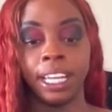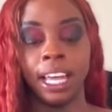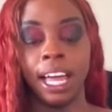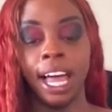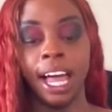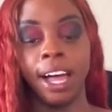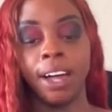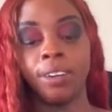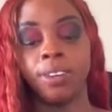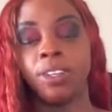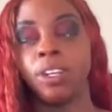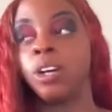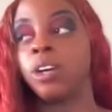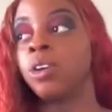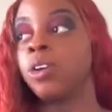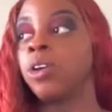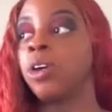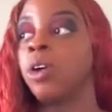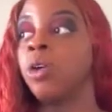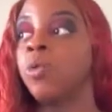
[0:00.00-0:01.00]
I don't
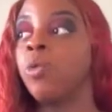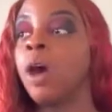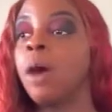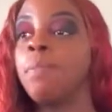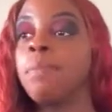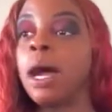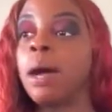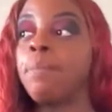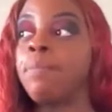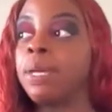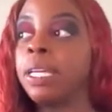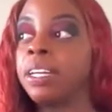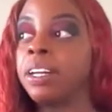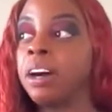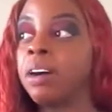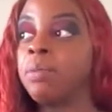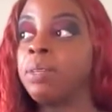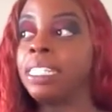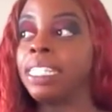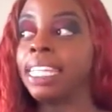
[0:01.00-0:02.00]
know. What my big
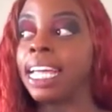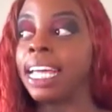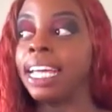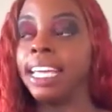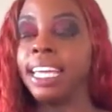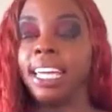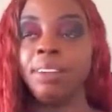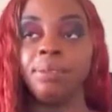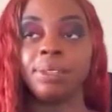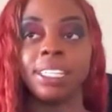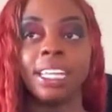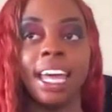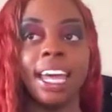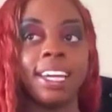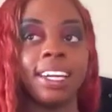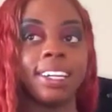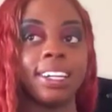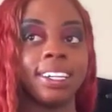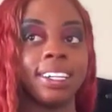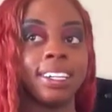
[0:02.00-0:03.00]
homie say, he was
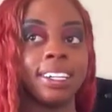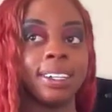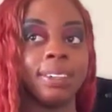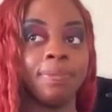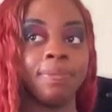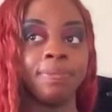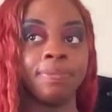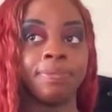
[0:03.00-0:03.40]
like, um, uh,